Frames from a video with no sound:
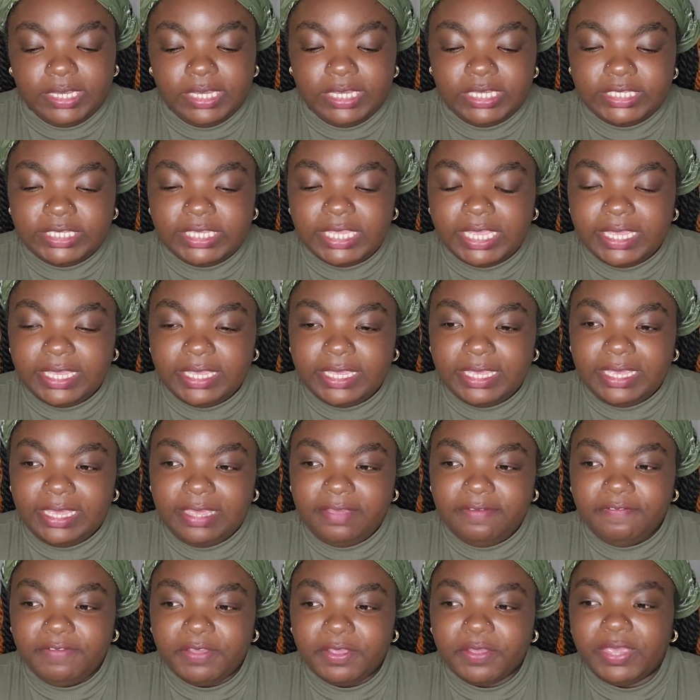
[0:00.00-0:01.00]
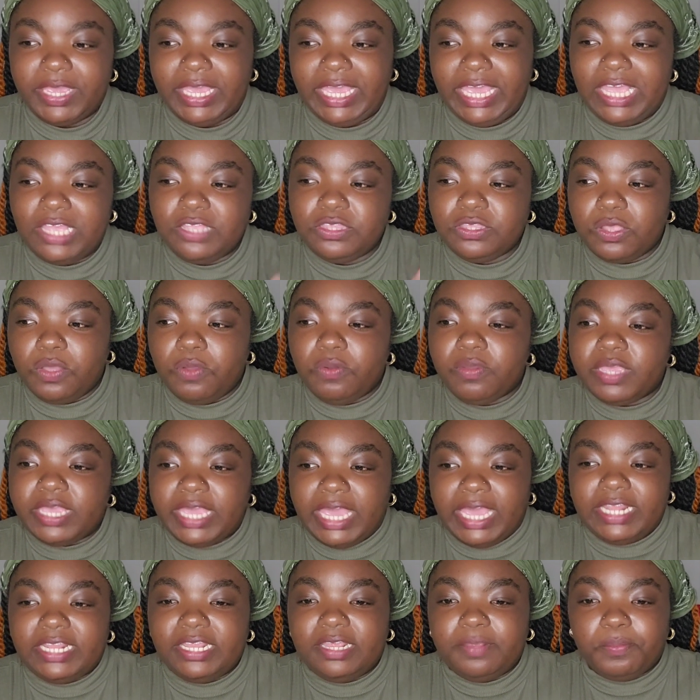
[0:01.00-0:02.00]
it's like a very
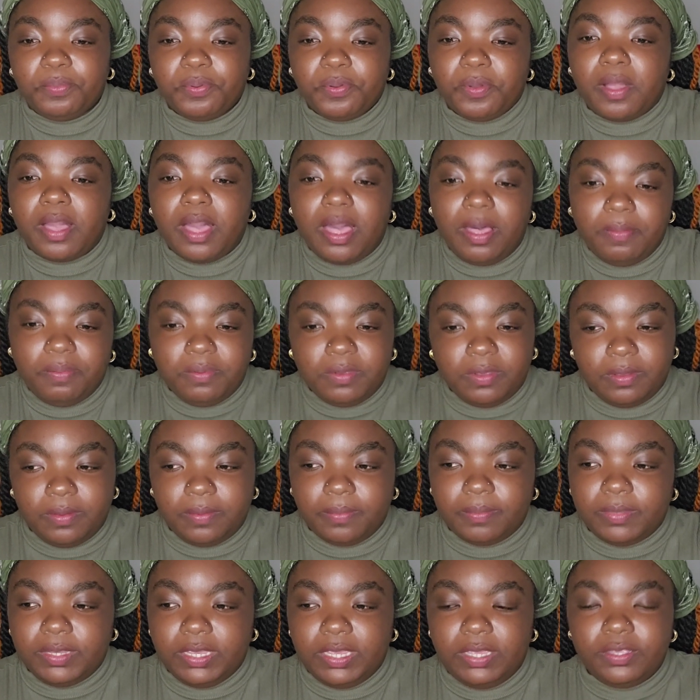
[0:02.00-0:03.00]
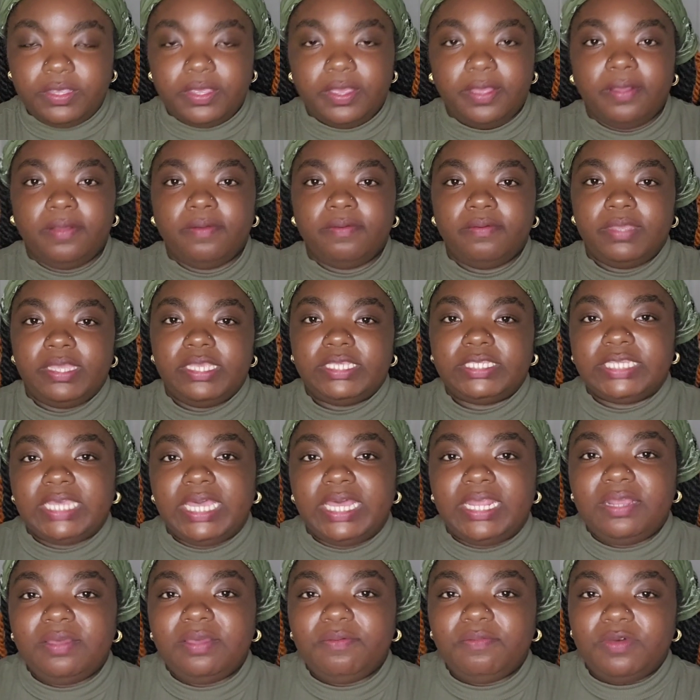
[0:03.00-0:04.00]
elongated problem. You know, it's
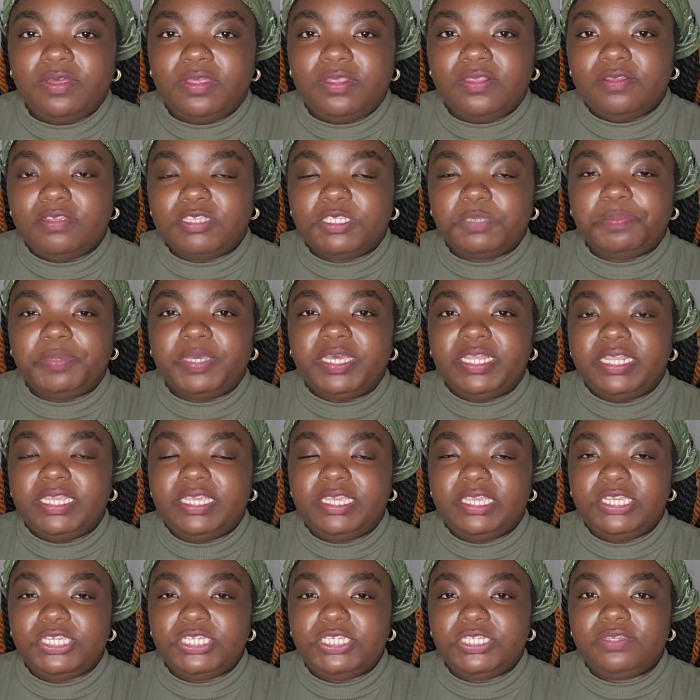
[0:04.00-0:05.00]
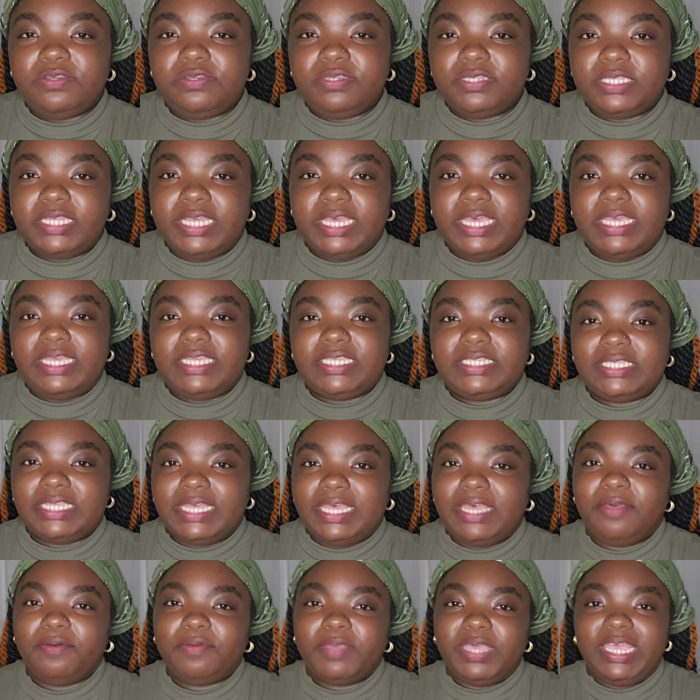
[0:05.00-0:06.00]
kind of one of those petty issues that it's
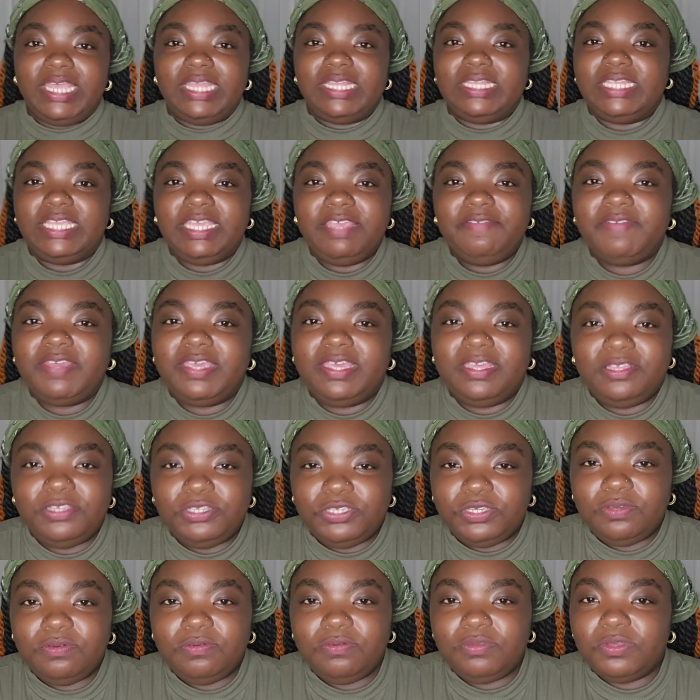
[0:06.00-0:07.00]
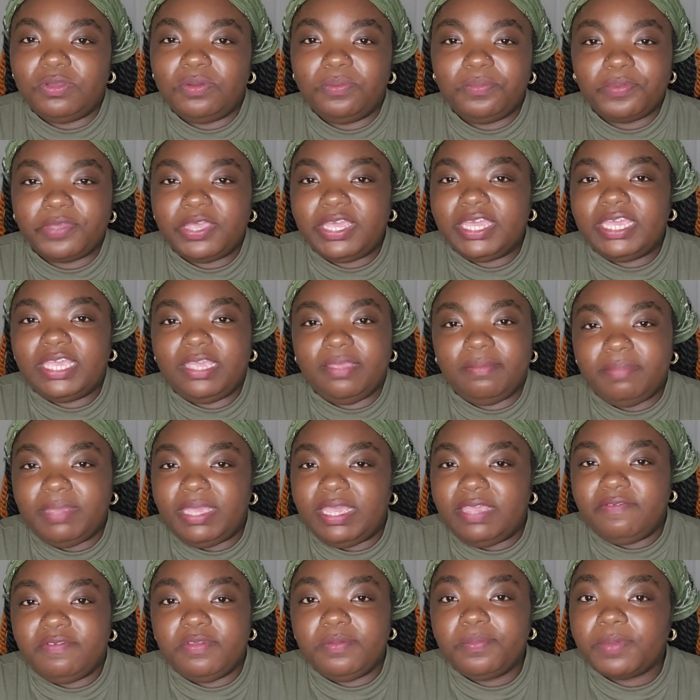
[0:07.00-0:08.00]
like, okay, leave it in June. Don't bring it in
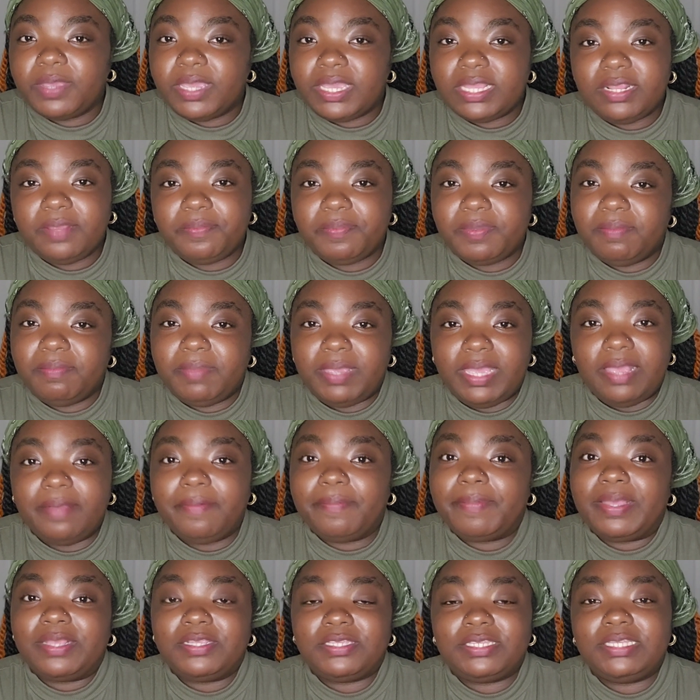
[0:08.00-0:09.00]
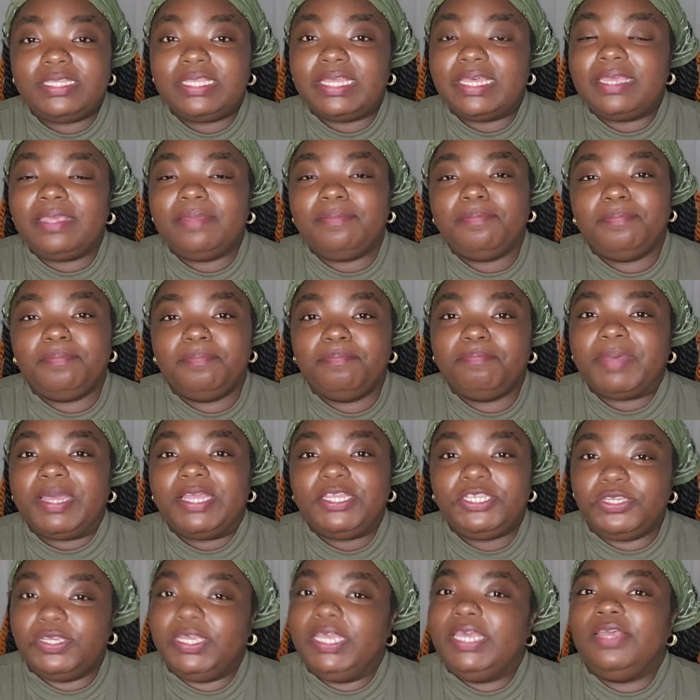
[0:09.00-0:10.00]
May. If you bring it up in May, I'm about to like
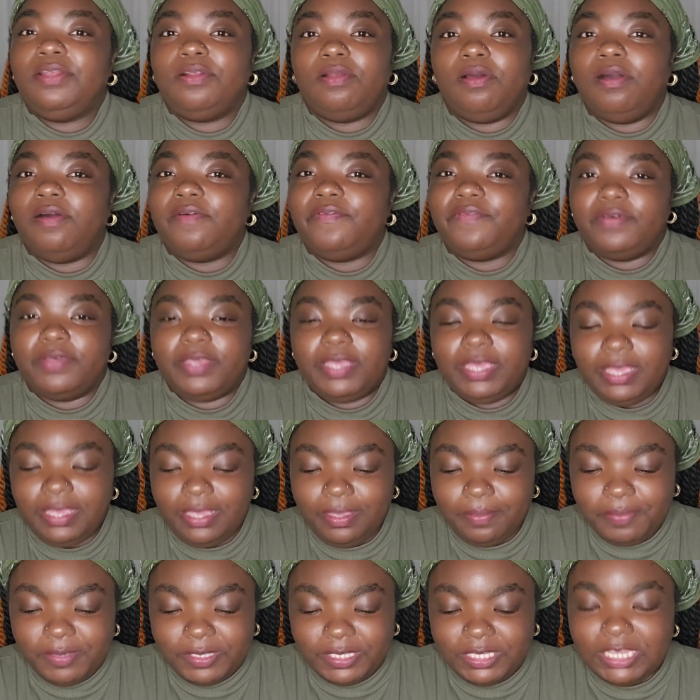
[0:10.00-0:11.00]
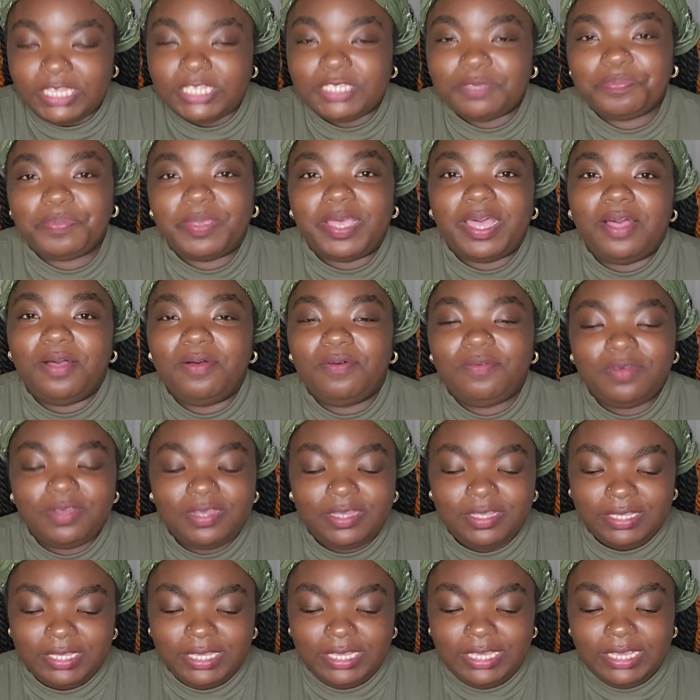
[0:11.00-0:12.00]
fight your head off. Okay. says pal
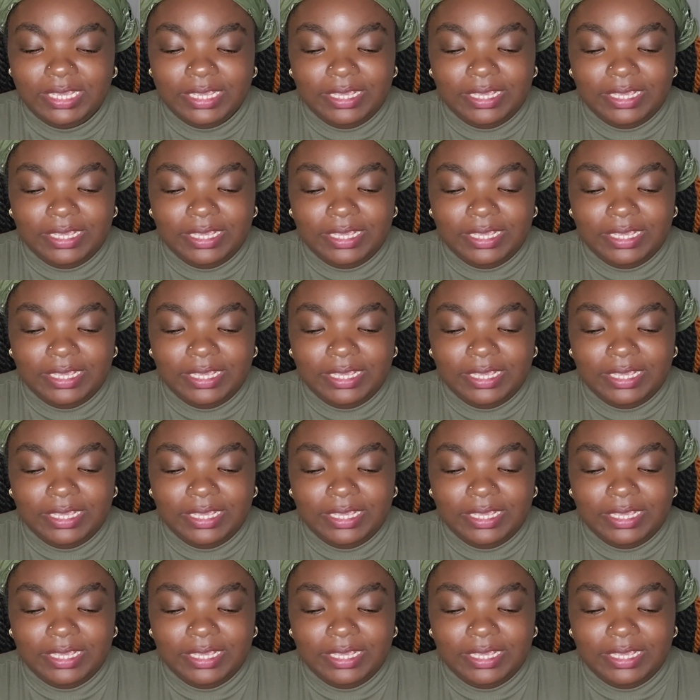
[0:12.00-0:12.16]
one.